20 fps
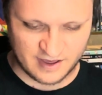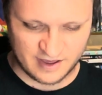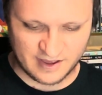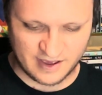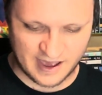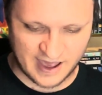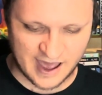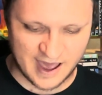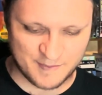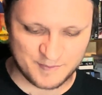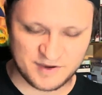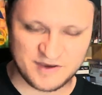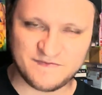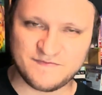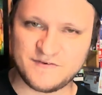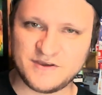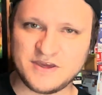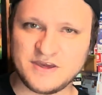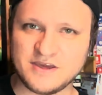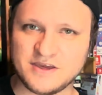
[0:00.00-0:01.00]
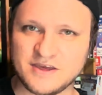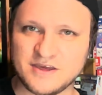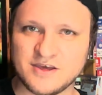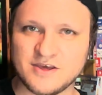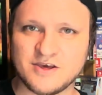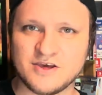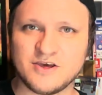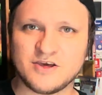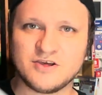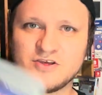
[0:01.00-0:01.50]
Happy Feet
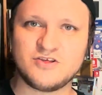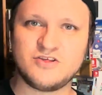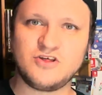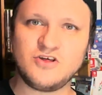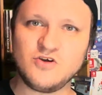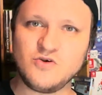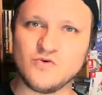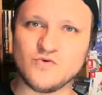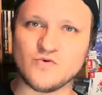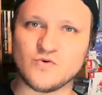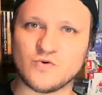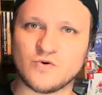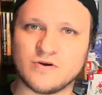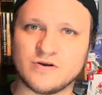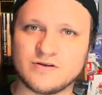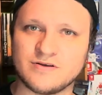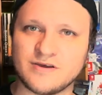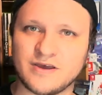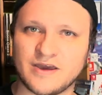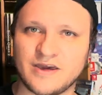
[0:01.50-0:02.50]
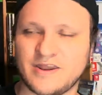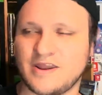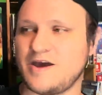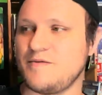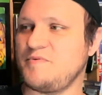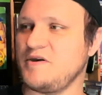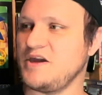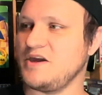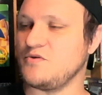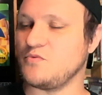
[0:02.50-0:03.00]
2, and I
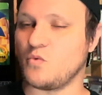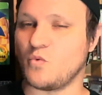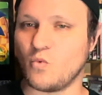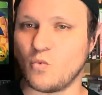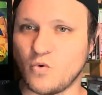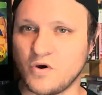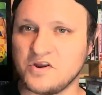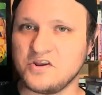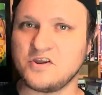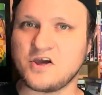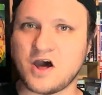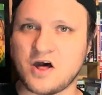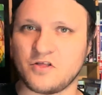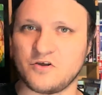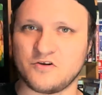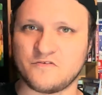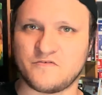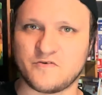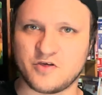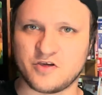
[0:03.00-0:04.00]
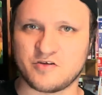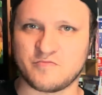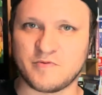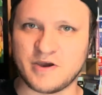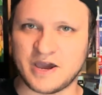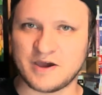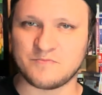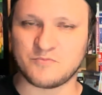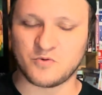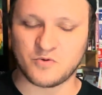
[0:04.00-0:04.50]
paid $1 for this
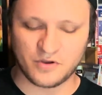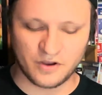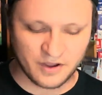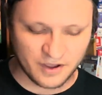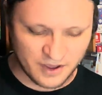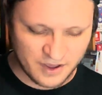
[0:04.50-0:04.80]
bad boy.